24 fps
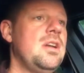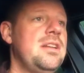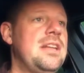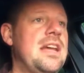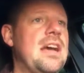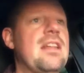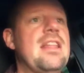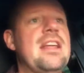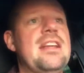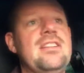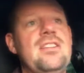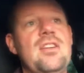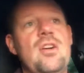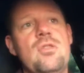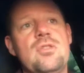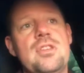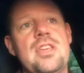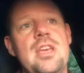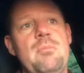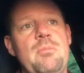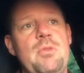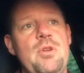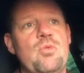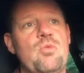Now, now don't
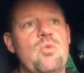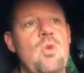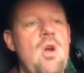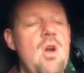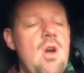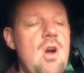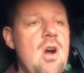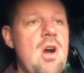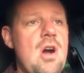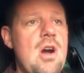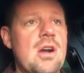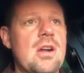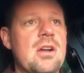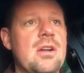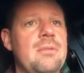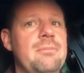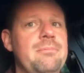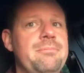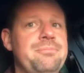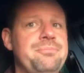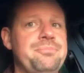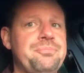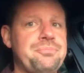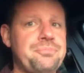get me wrong,
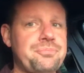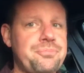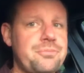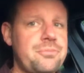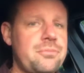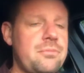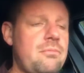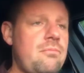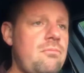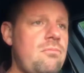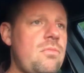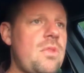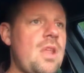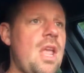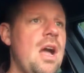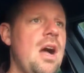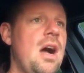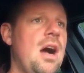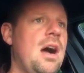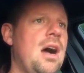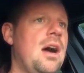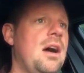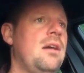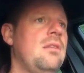
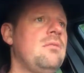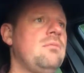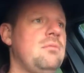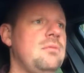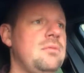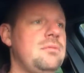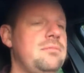uh,